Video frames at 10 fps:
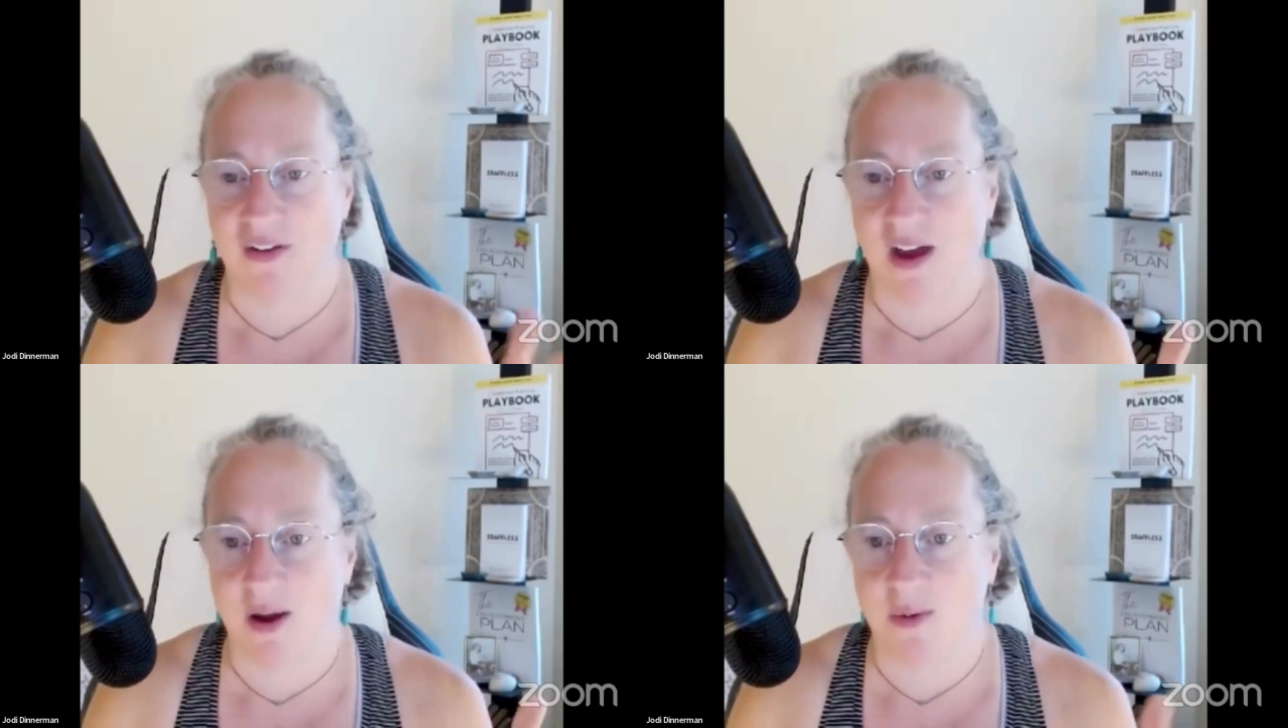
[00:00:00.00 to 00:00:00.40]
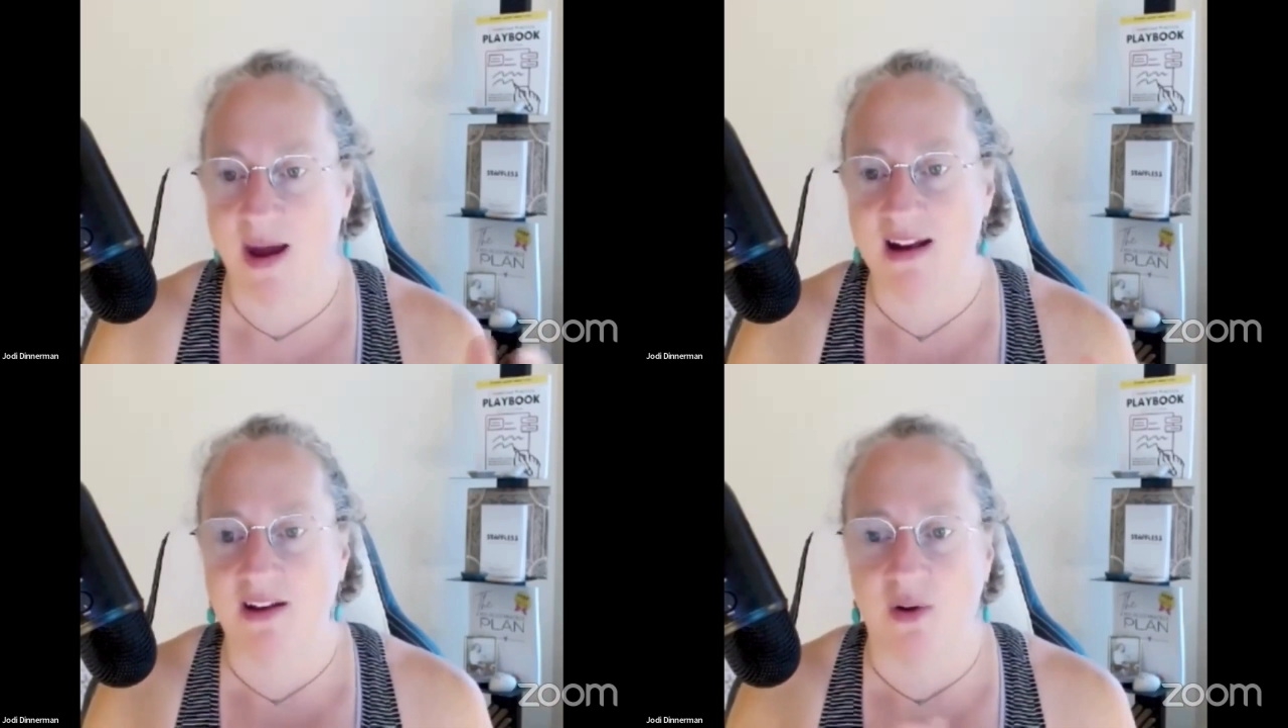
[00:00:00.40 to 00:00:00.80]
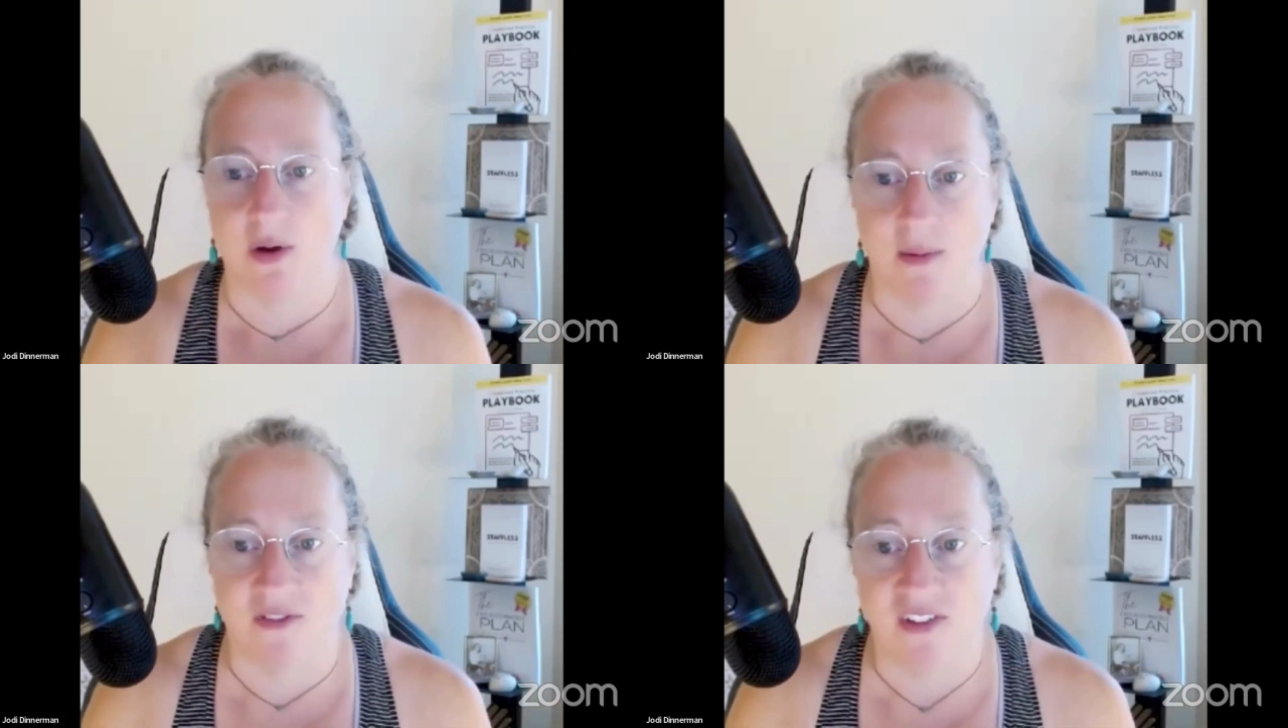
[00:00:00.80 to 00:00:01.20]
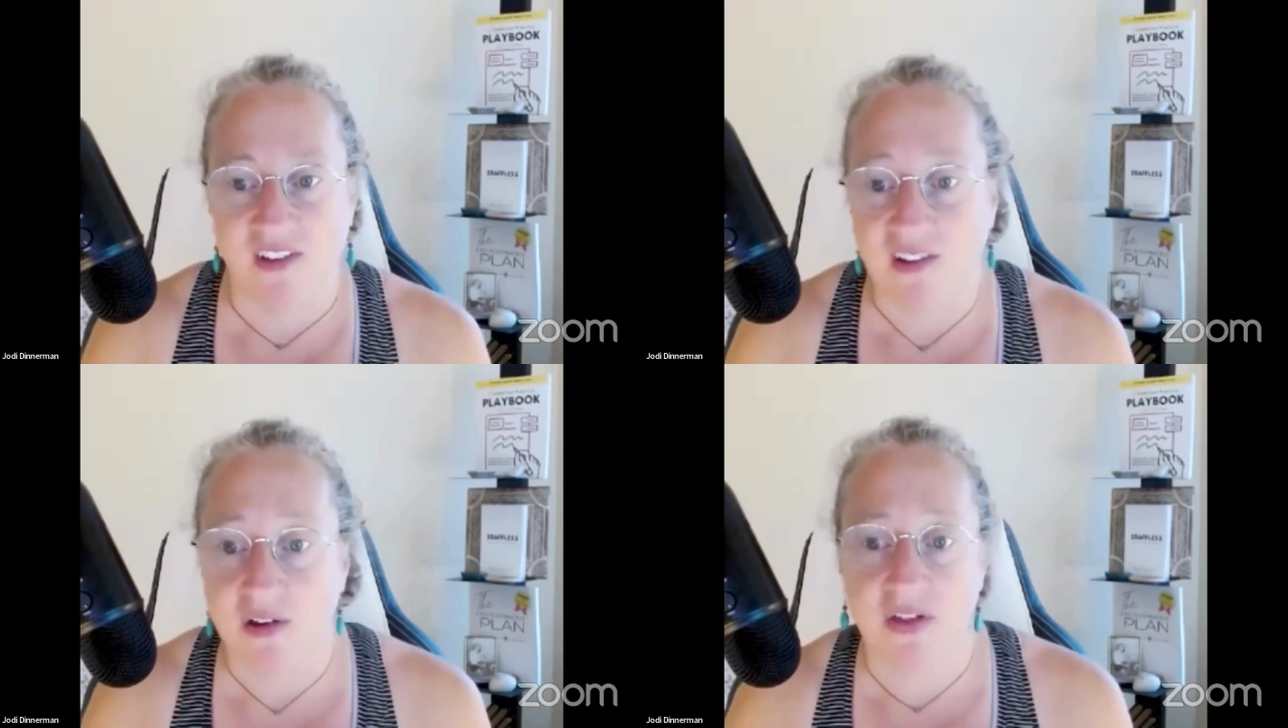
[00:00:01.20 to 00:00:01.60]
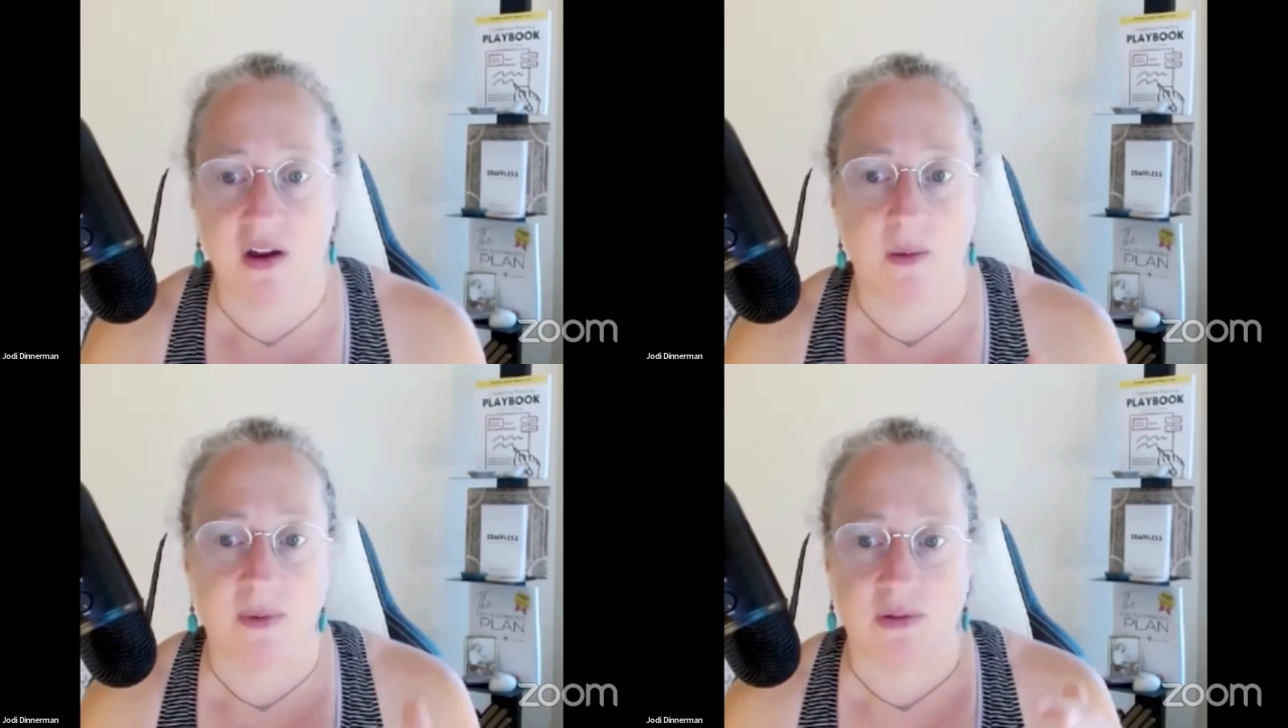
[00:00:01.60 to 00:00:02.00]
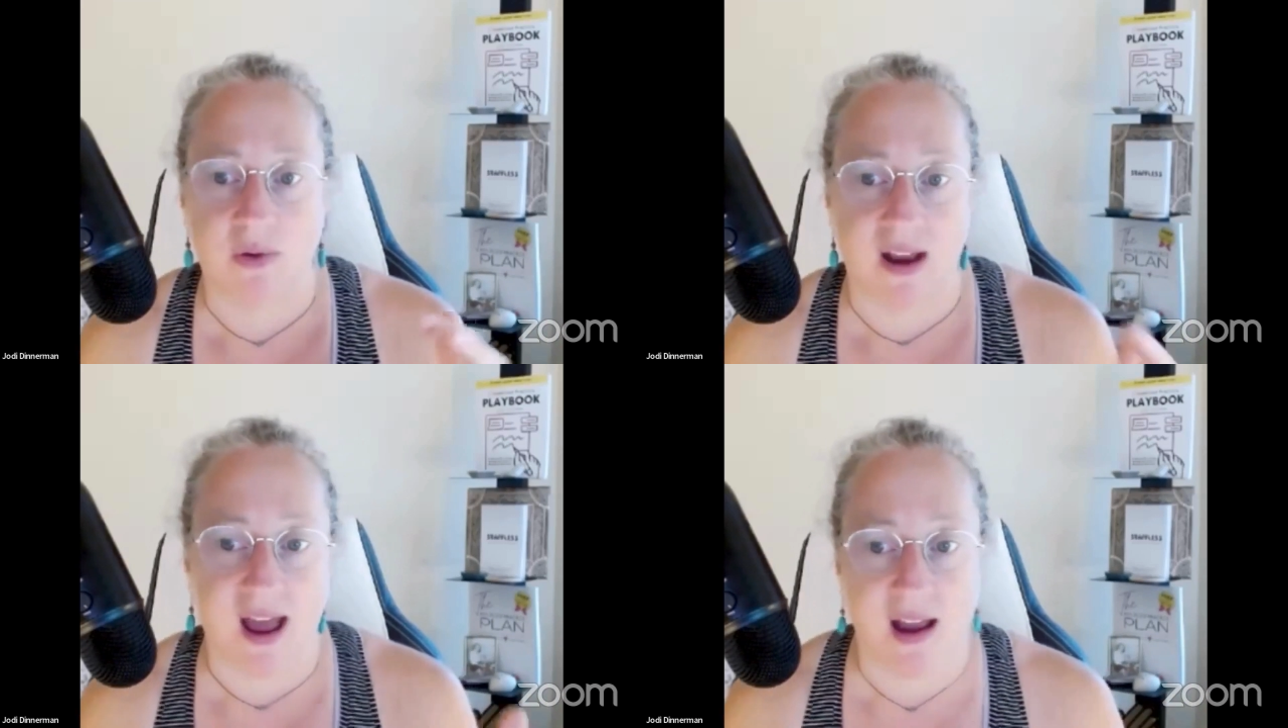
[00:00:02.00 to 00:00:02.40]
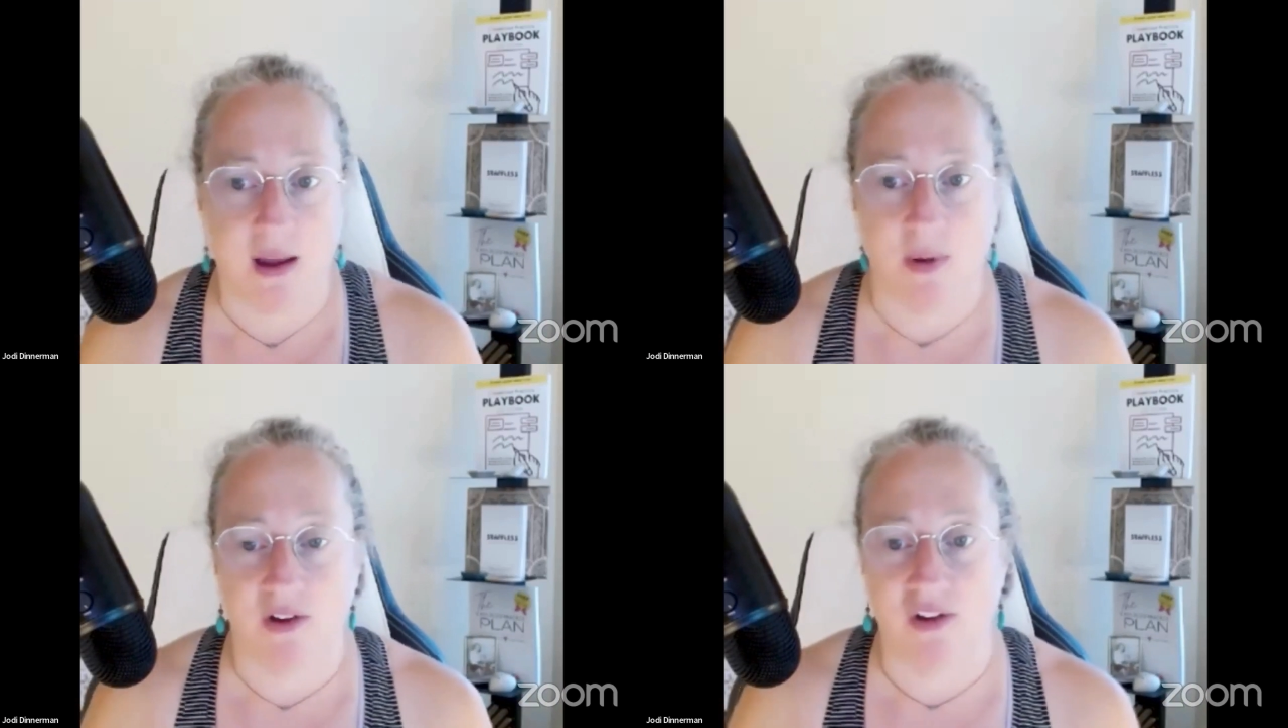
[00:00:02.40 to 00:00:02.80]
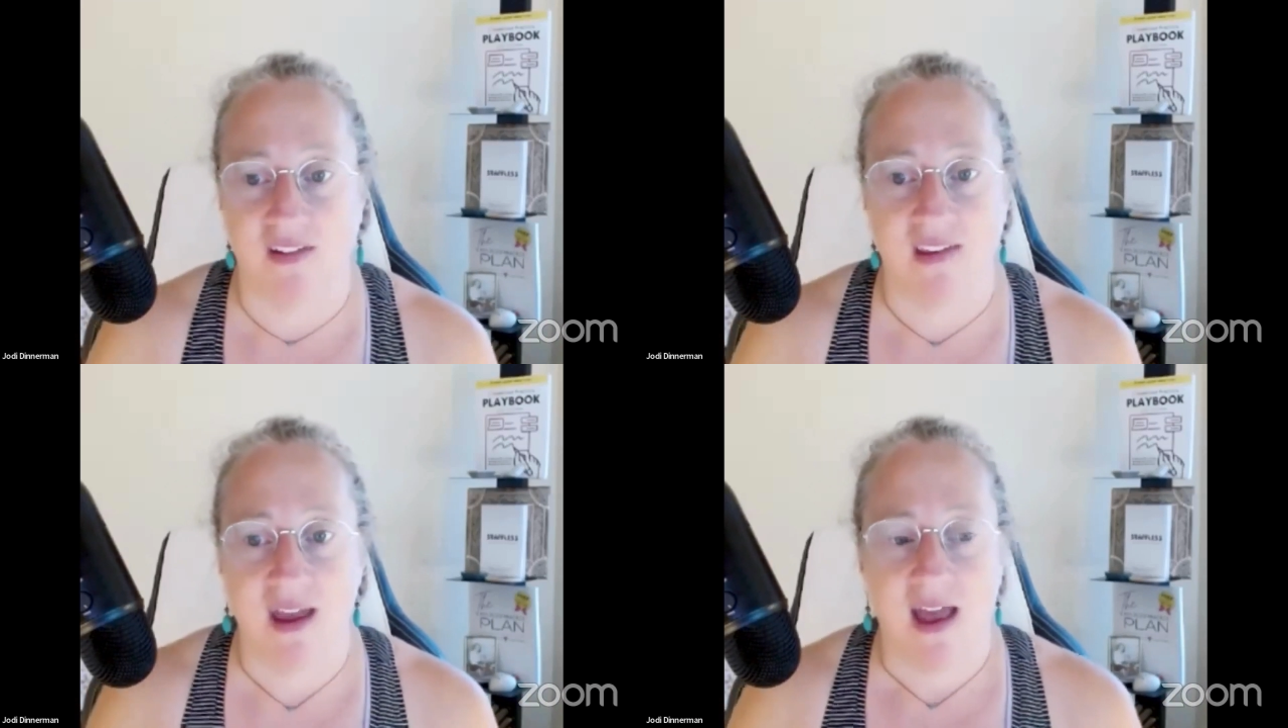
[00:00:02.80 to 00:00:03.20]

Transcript: of chiropractic or a physical therapist or an acupuncturist,